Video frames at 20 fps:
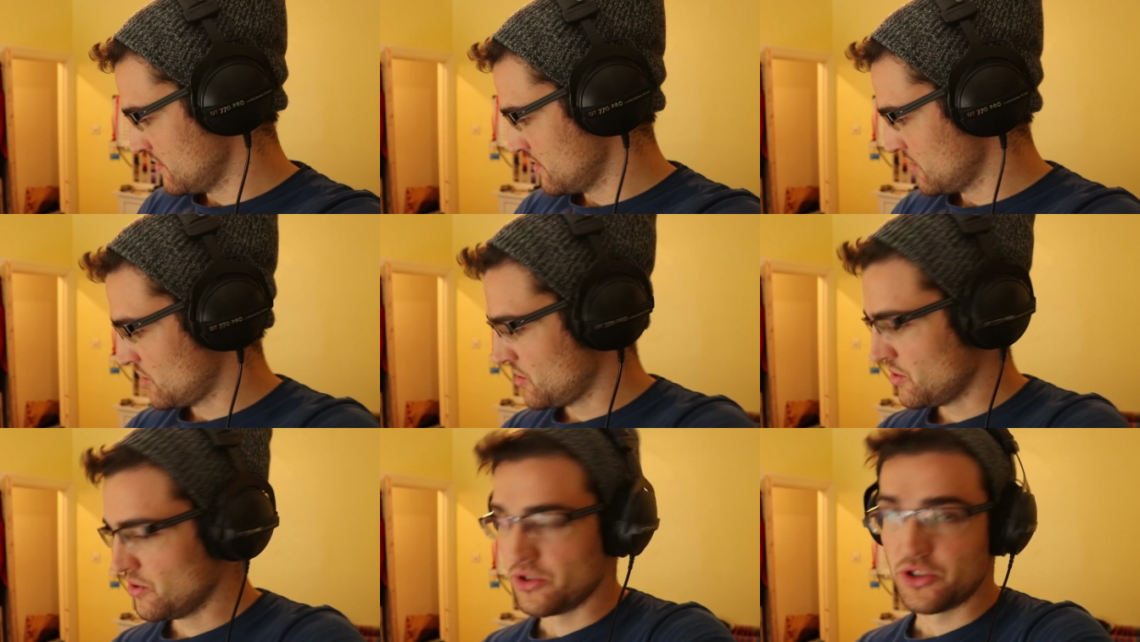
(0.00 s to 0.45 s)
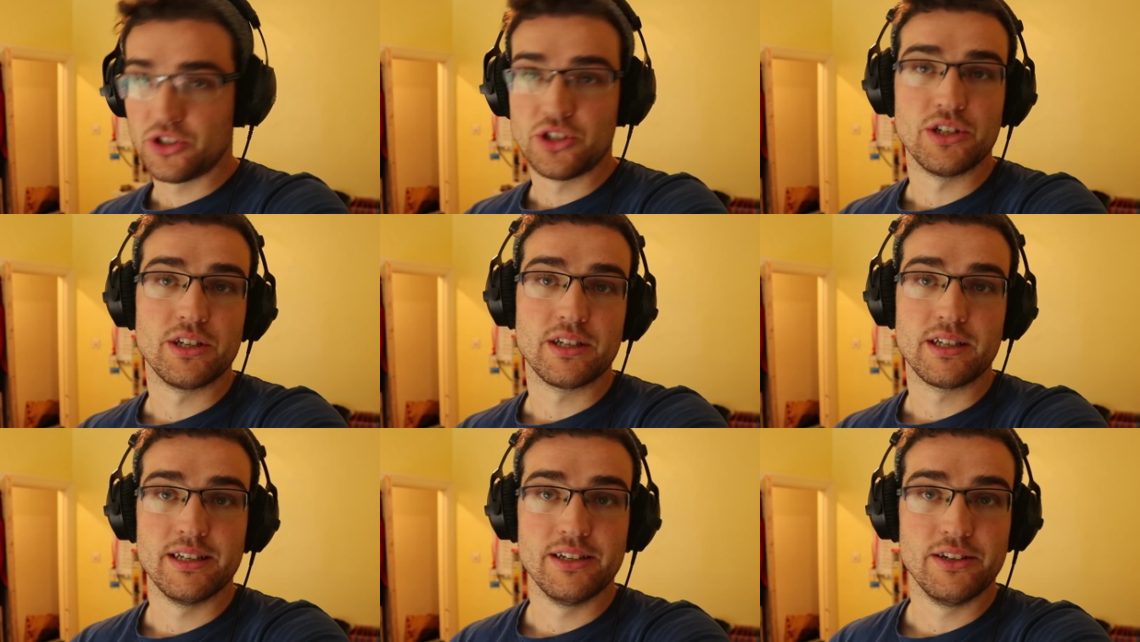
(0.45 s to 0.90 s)
short
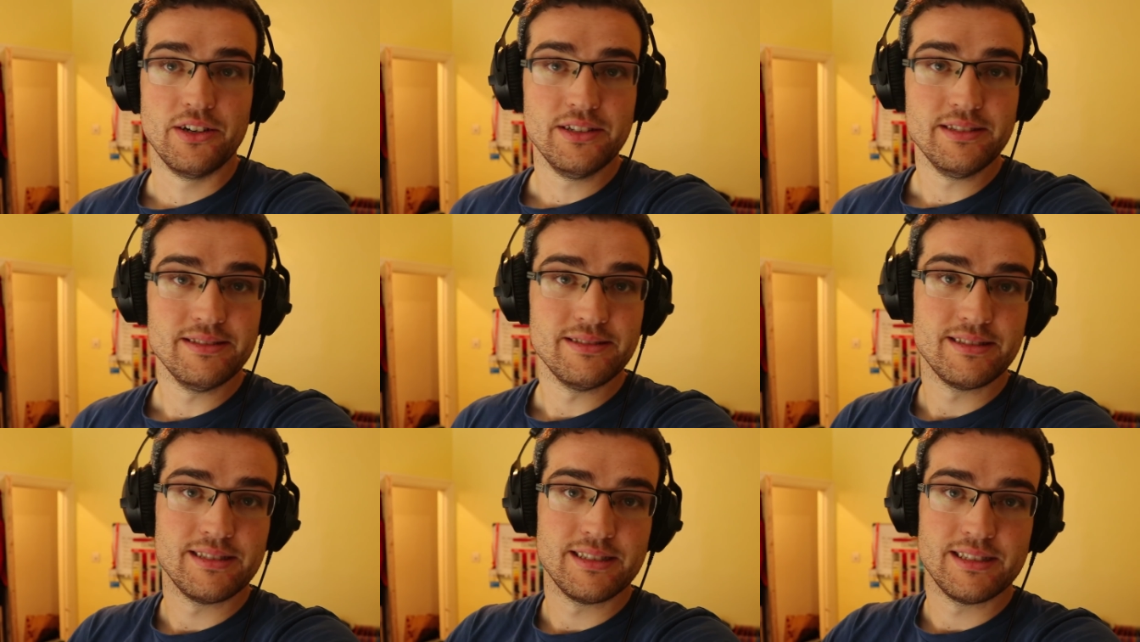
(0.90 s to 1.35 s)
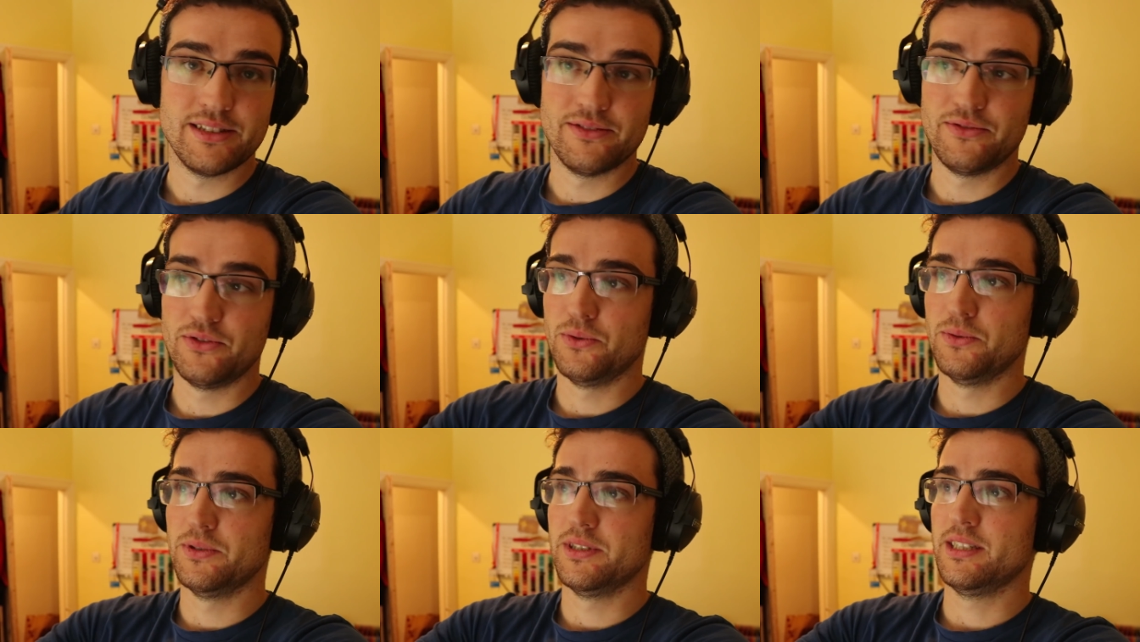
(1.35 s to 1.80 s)
shotgun on, the
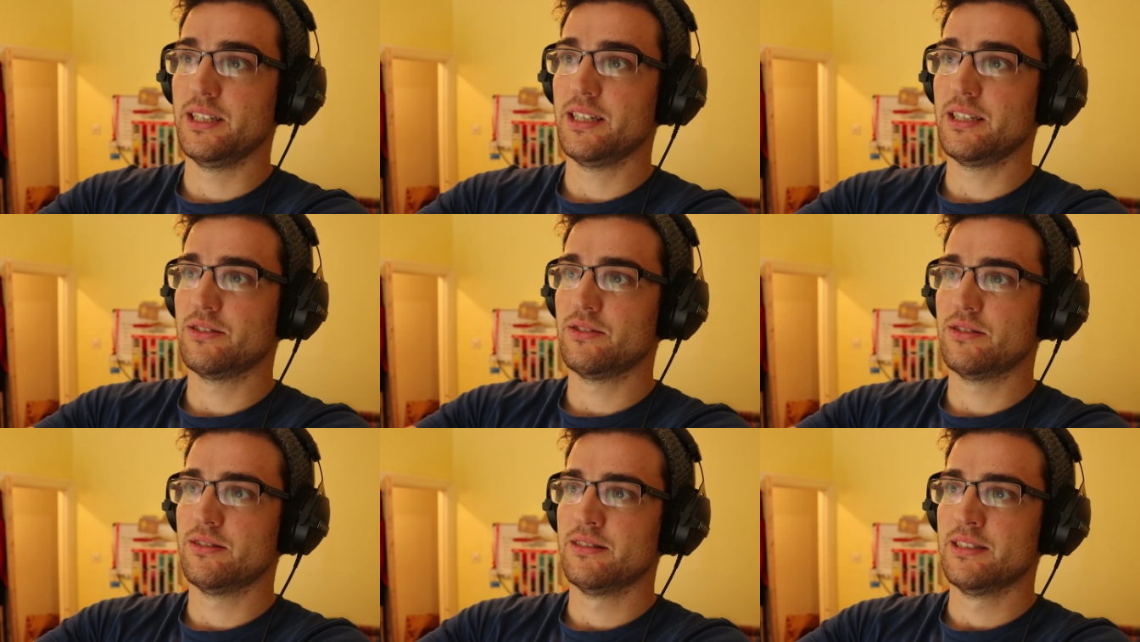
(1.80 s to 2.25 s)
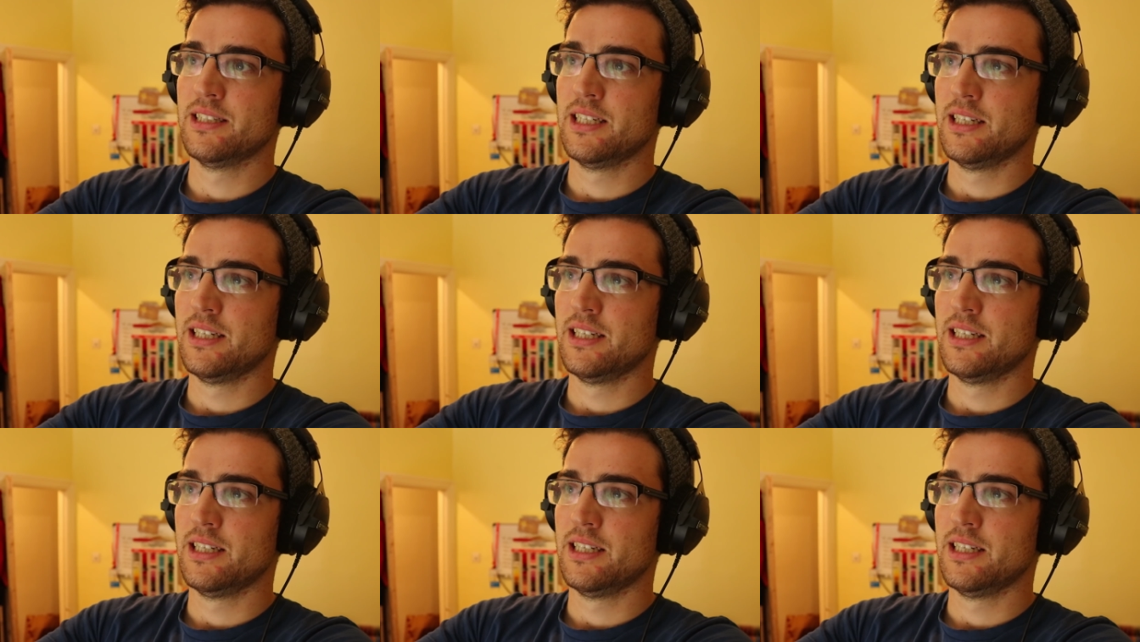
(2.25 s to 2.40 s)
416.